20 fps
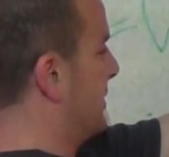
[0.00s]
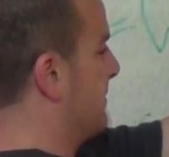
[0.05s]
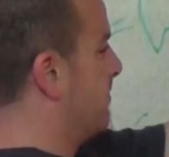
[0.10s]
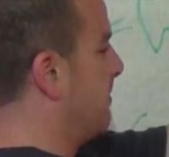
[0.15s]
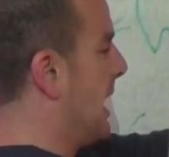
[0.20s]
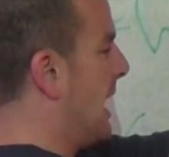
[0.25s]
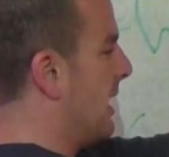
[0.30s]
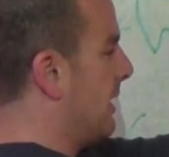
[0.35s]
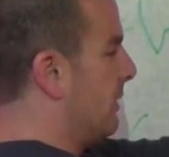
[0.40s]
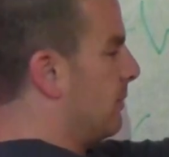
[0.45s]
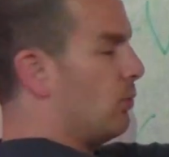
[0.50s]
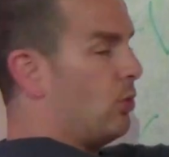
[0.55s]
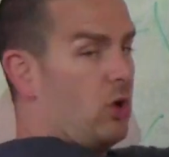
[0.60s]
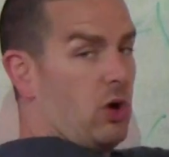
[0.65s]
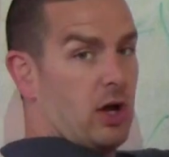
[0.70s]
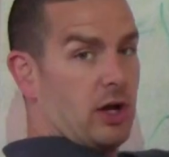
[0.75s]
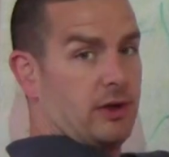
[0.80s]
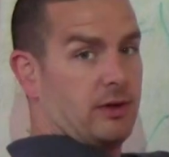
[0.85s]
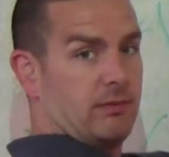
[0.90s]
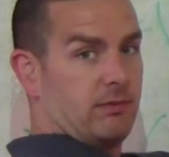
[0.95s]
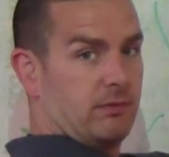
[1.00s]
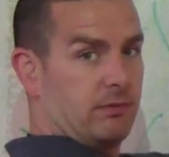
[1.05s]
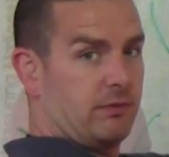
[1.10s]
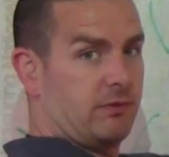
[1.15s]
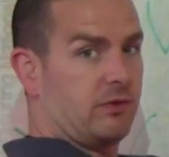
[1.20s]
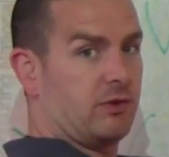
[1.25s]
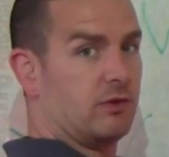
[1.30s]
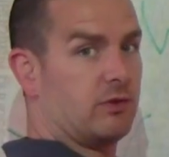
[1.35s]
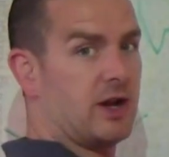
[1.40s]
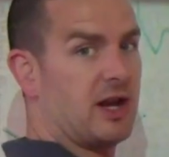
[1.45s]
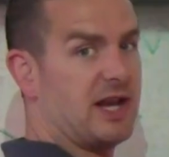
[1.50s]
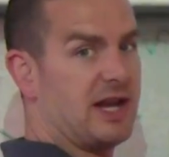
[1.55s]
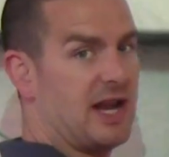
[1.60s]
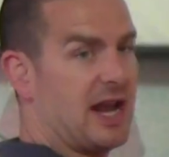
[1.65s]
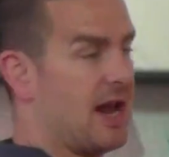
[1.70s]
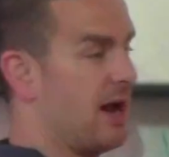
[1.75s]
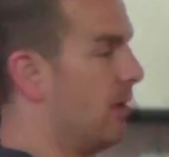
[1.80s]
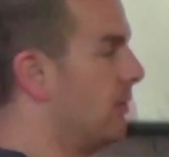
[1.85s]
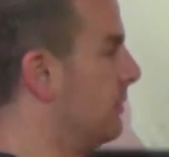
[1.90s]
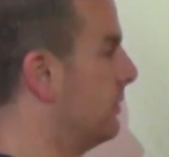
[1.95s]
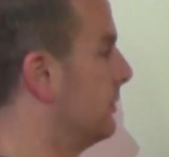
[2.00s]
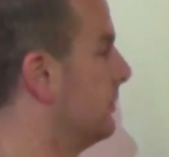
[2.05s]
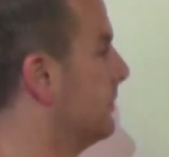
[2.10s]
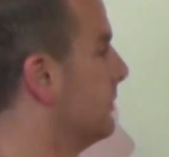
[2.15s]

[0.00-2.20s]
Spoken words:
this bottom one for right now.